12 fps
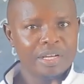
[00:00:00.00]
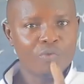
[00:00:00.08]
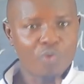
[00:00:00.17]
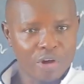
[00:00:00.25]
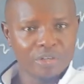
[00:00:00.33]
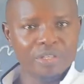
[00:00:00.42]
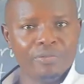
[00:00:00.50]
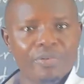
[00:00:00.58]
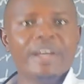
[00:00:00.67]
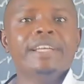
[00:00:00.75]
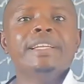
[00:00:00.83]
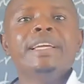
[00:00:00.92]

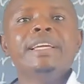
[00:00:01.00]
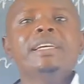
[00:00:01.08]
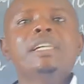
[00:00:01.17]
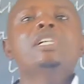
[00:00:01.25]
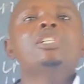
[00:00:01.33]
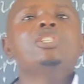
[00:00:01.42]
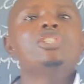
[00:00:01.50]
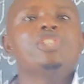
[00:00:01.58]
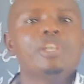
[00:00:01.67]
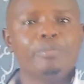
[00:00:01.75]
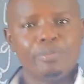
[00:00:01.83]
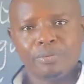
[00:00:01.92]
Well-defined
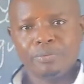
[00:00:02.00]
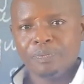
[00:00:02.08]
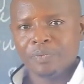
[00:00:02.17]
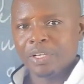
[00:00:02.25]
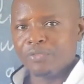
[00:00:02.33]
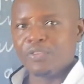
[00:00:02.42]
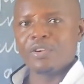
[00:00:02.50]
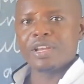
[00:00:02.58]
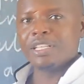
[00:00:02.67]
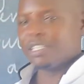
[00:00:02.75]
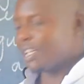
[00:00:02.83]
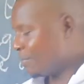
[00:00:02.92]
shape. For
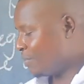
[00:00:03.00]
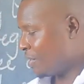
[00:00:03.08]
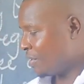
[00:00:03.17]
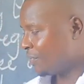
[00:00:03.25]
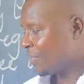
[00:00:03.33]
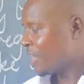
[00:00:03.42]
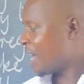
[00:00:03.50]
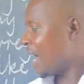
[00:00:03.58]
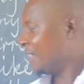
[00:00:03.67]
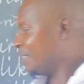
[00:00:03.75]
example, a